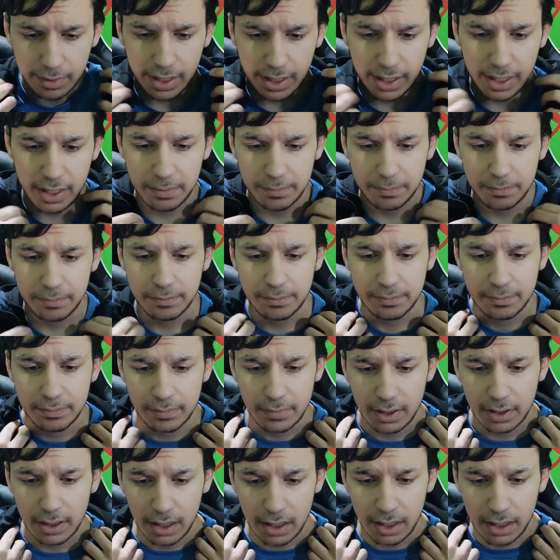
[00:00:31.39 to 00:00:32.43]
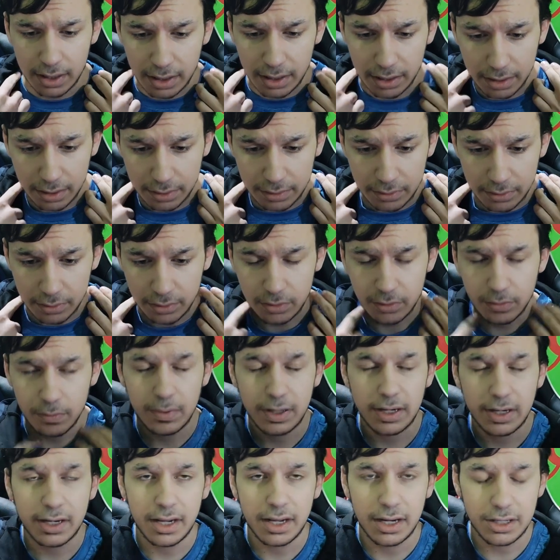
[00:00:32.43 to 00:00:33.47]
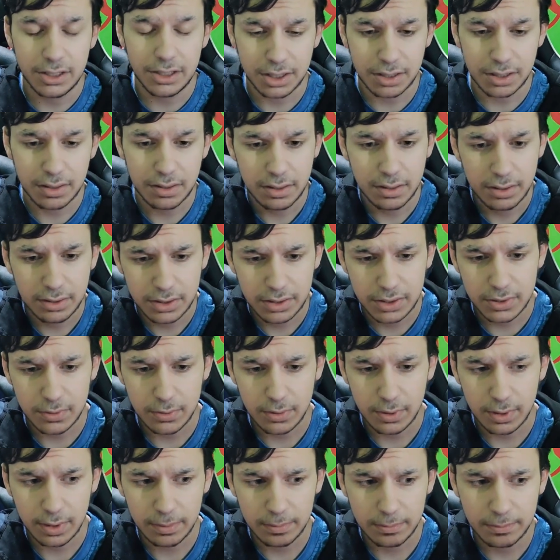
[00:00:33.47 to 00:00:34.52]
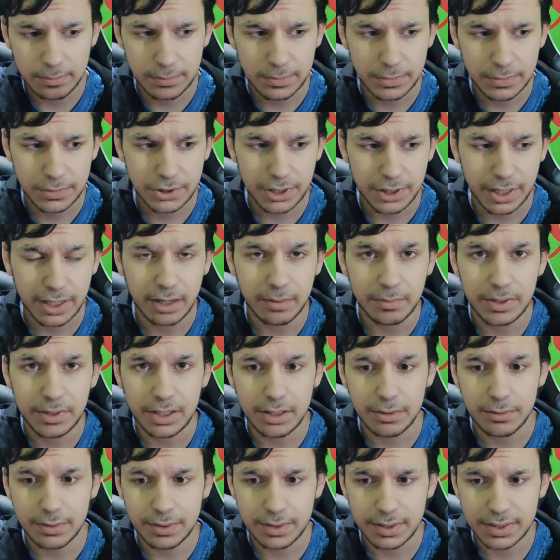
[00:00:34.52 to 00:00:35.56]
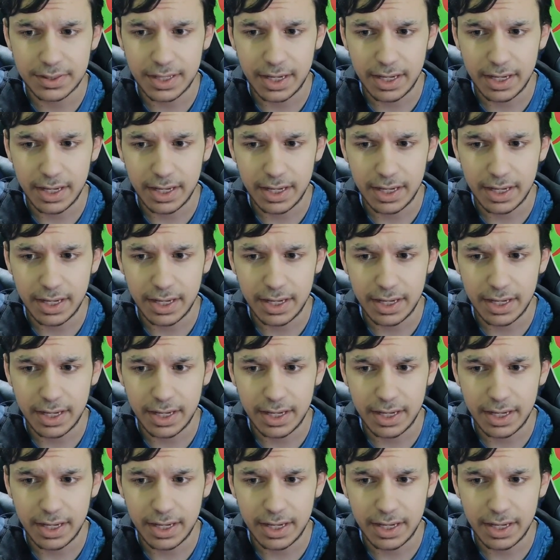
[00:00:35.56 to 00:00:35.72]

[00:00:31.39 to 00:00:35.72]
I am on a new medication to try and help me deal with this.